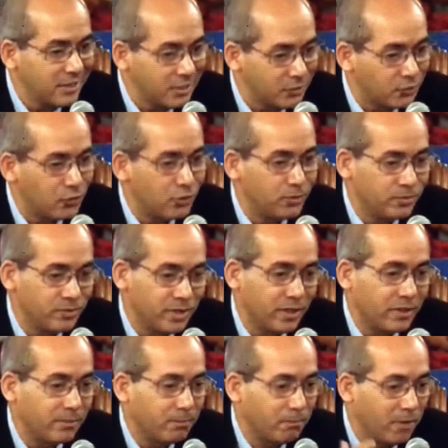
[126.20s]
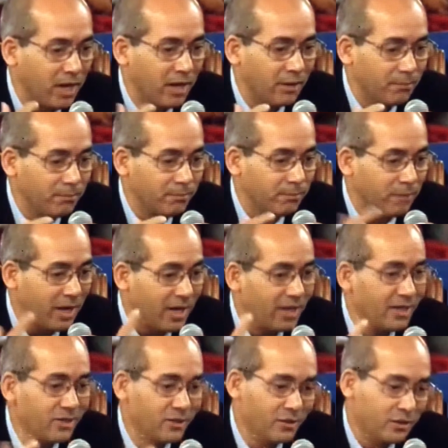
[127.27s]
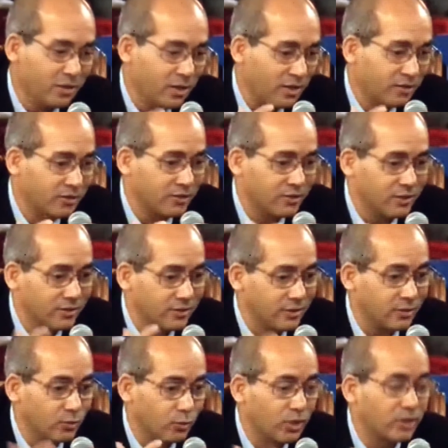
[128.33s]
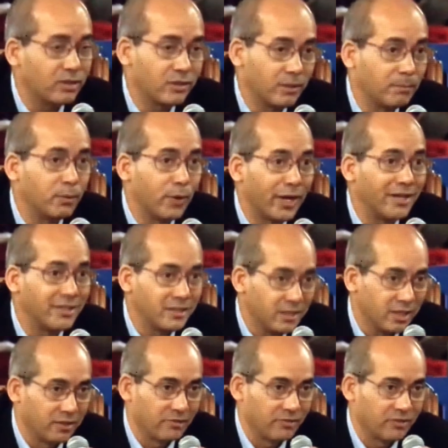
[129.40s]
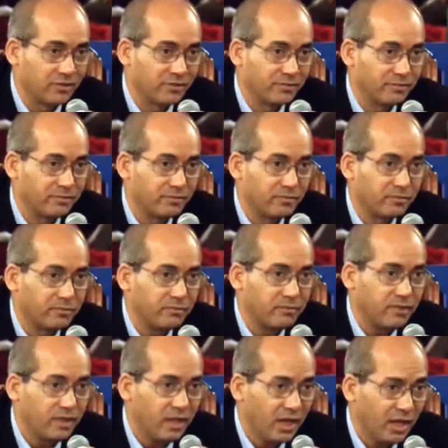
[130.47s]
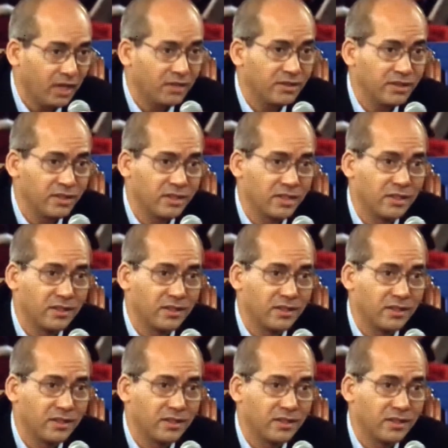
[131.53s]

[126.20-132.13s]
assumes that mind or the consciousness is what the brain does. And